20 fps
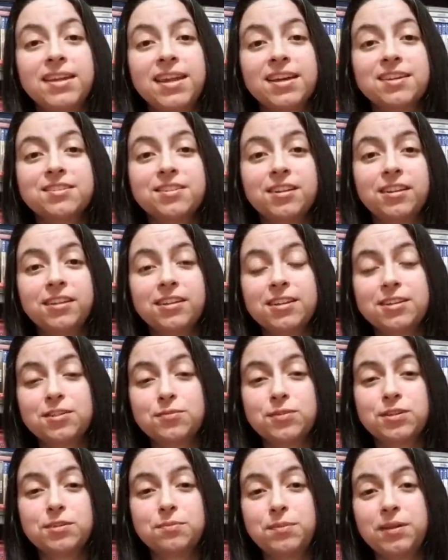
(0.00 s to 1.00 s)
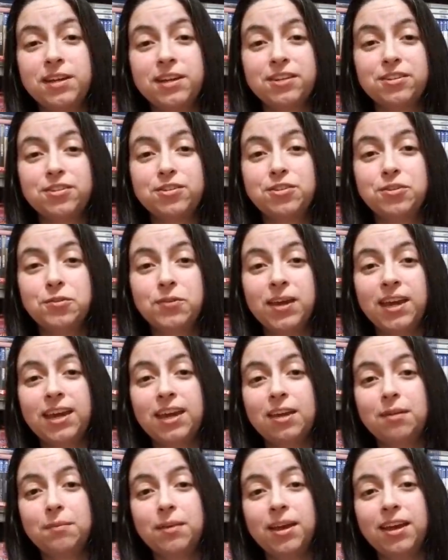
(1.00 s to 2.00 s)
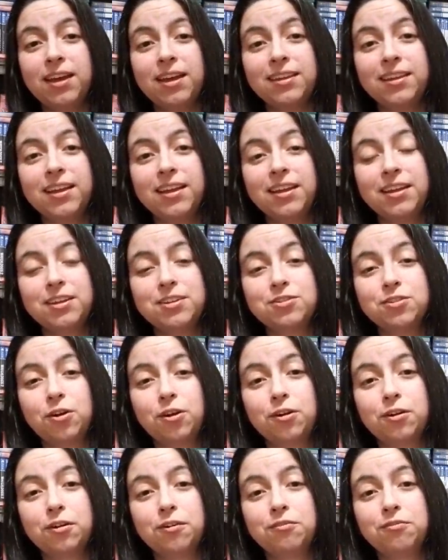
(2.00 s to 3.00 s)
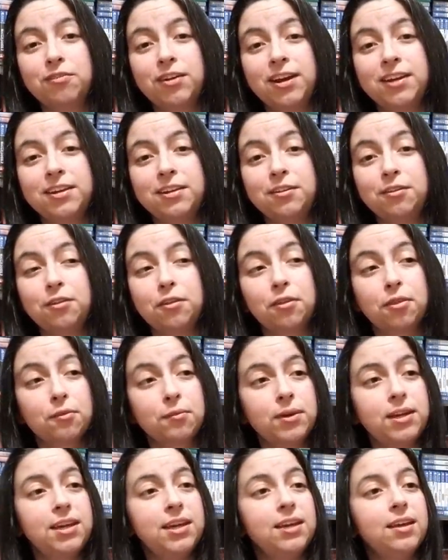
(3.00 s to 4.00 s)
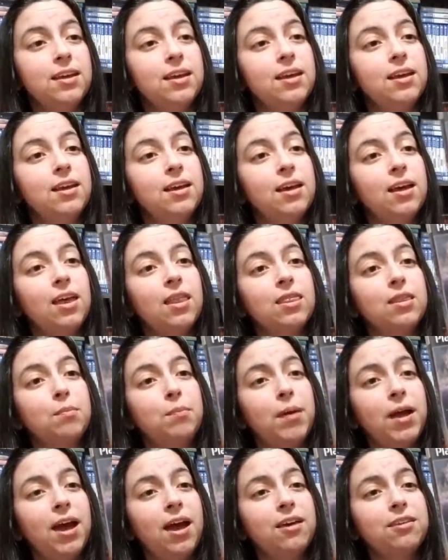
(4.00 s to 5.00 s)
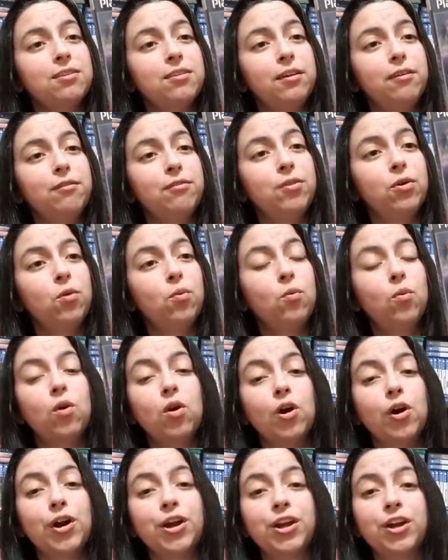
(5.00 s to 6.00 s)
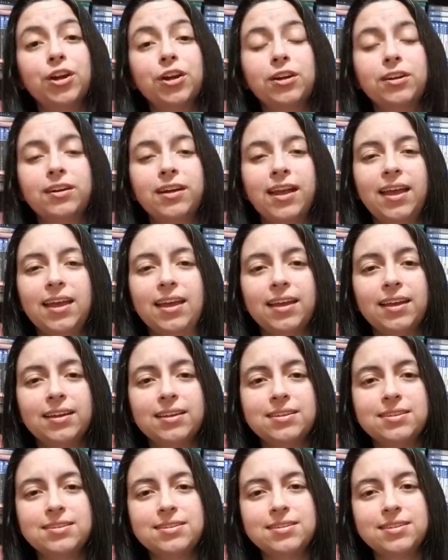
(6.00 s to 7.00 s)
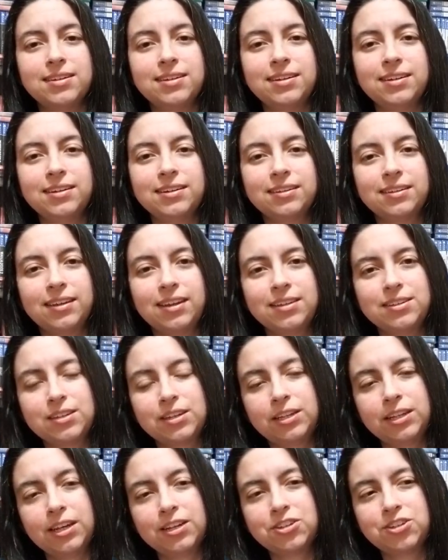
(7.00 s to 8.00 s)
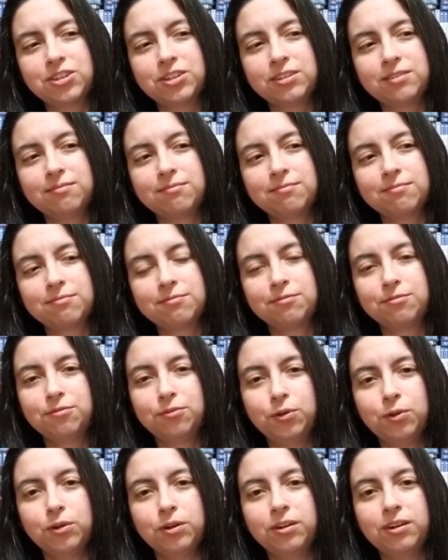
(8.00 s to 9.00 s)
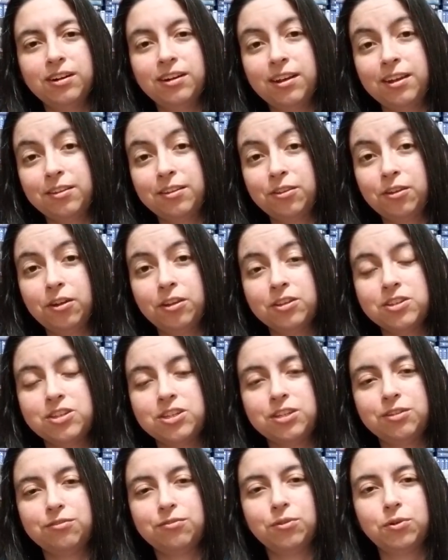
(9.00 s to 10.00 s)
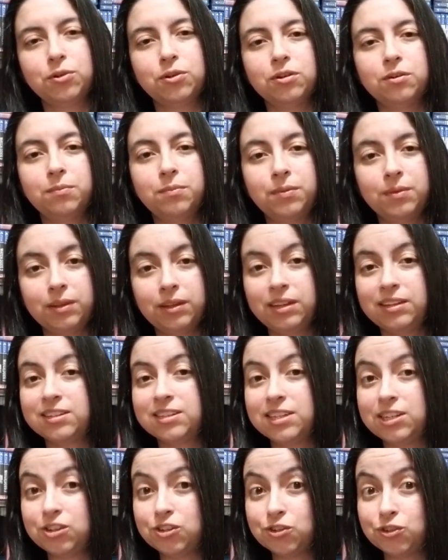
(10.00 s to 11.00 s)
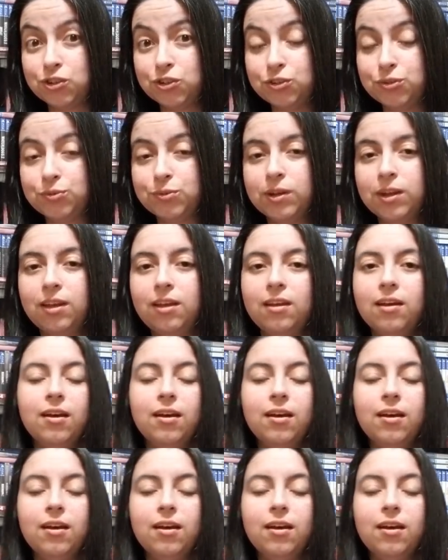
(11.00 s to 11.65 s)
Next on the list was a PS2 game, and that is Art of Fighting 3. The Path of the Warrior, and it's a collection for an anthology for PlayStation 2.